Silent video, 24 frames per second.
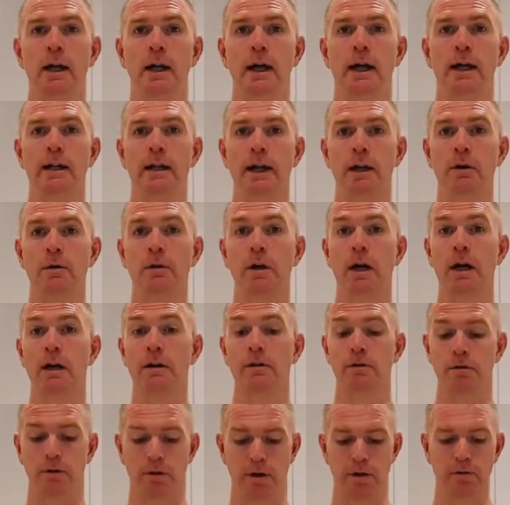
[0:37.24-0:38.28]
and that'll go
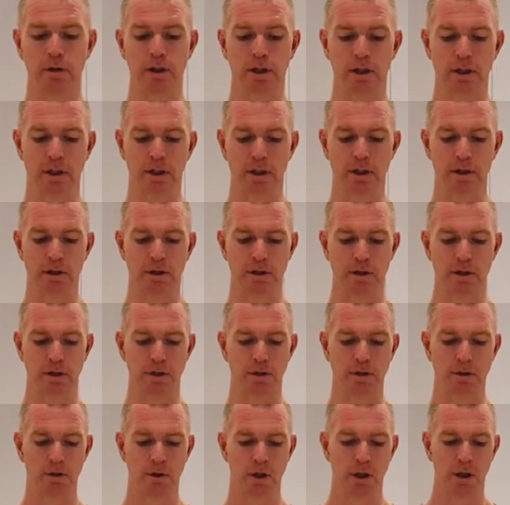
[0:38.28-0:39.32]
through everything you need to
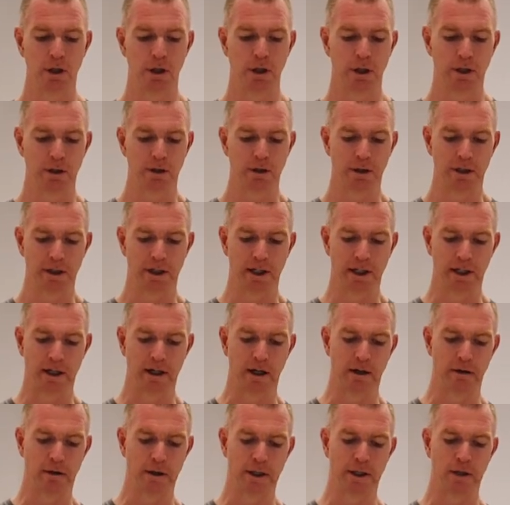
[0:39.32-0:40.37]
do to get
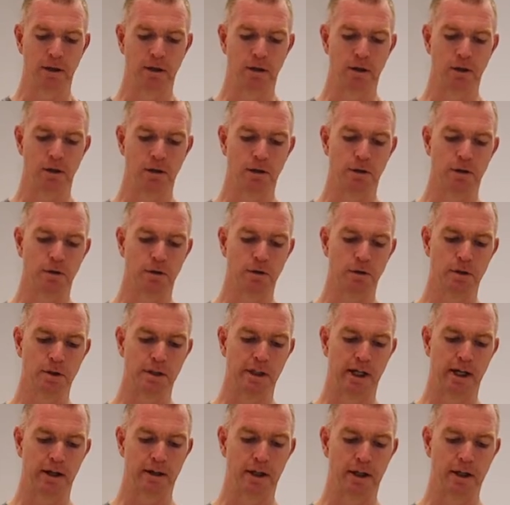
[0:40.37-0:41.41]
going on your
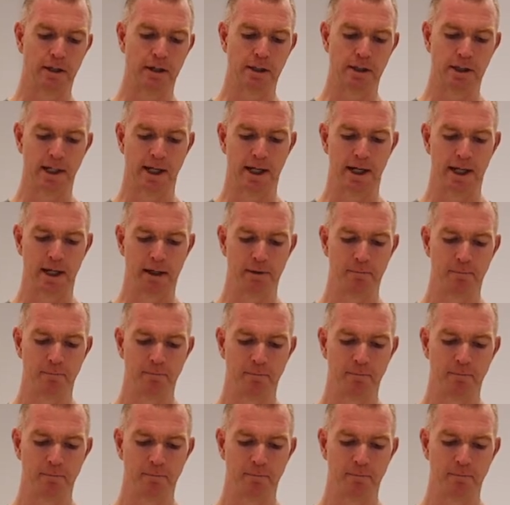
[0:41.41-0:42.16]
sourdough starter.